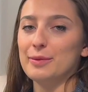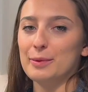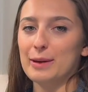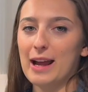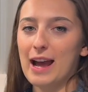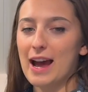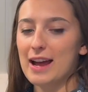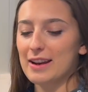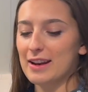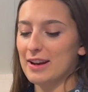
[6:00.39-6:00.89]
we're going to
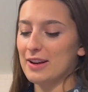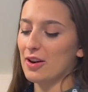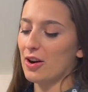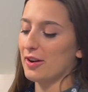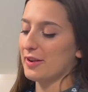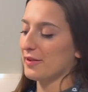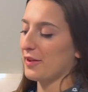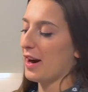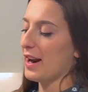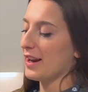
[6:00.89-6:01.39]
add in our
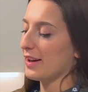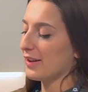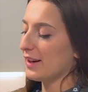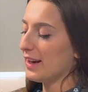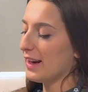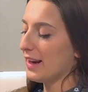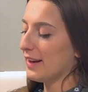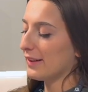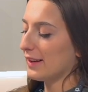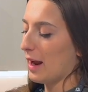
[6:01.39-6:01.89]
dry
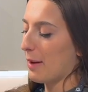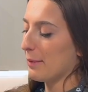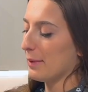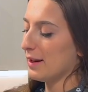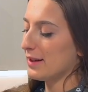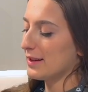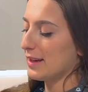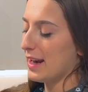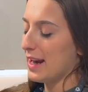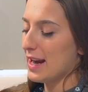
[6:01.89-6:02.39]
ingredients. I'm
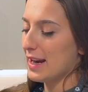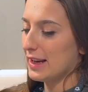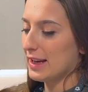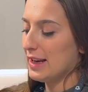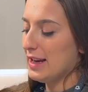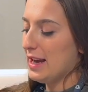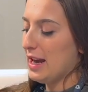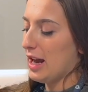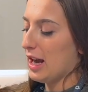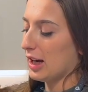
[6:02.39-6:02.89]
going to take
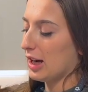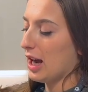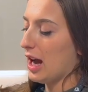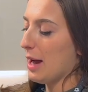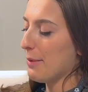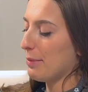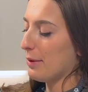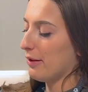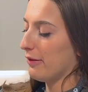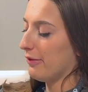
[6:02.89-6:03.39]
a
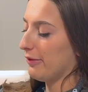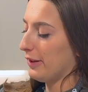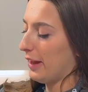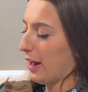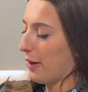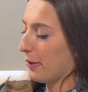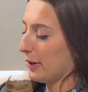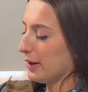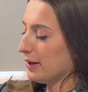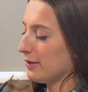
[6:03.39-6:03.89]
cup of
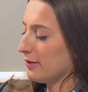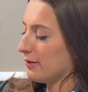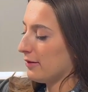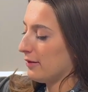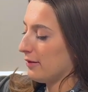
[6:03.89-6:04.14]
flour,